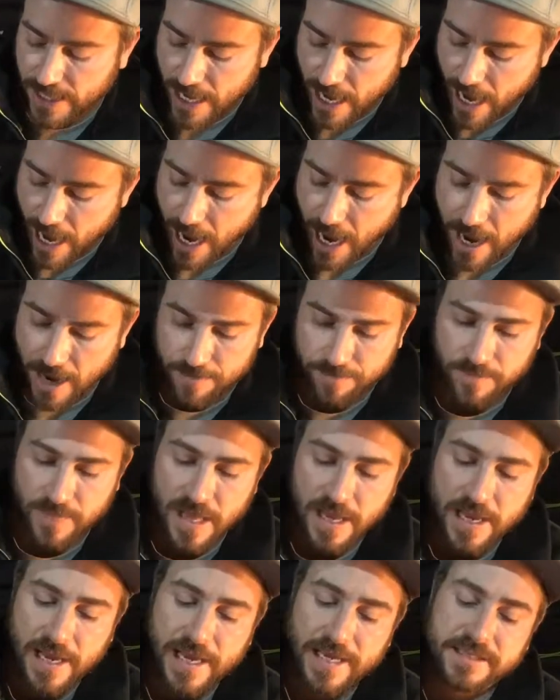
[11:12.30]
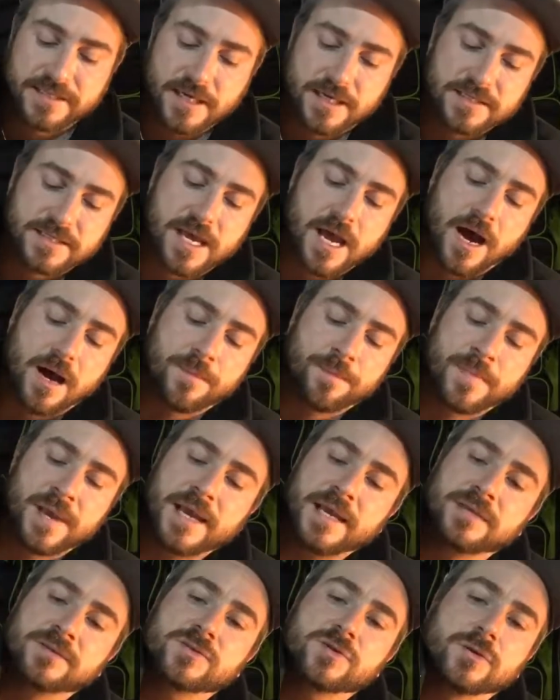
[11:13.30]
It does come
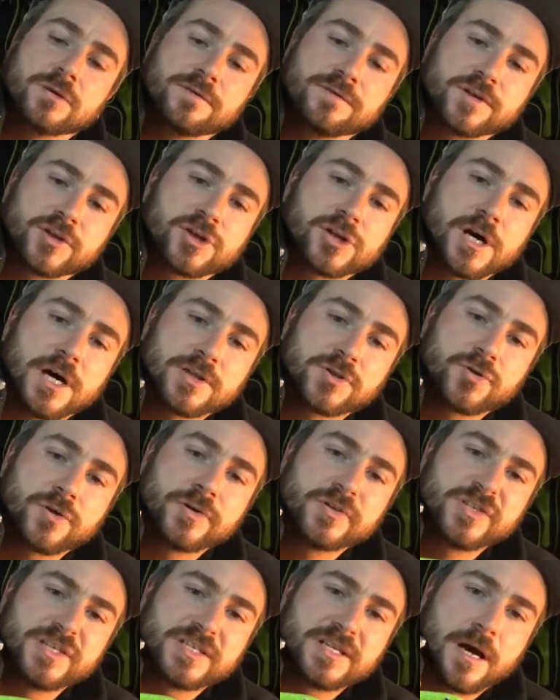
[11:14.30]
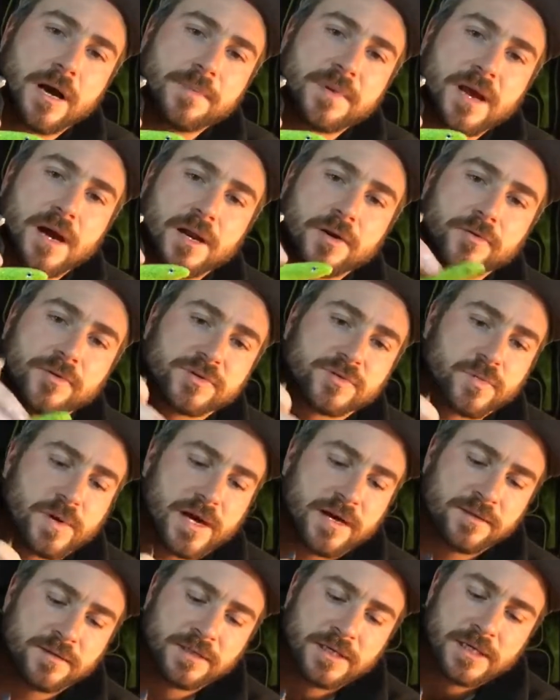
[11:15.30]
in sort of a chartreusey type colour as
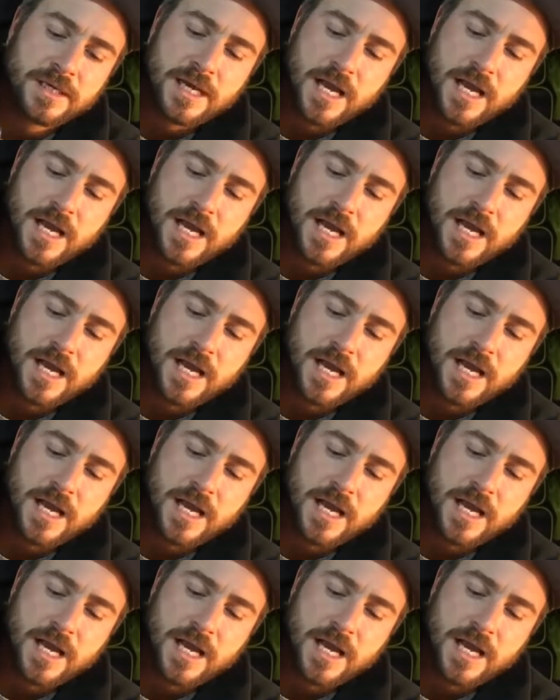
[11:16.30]
well,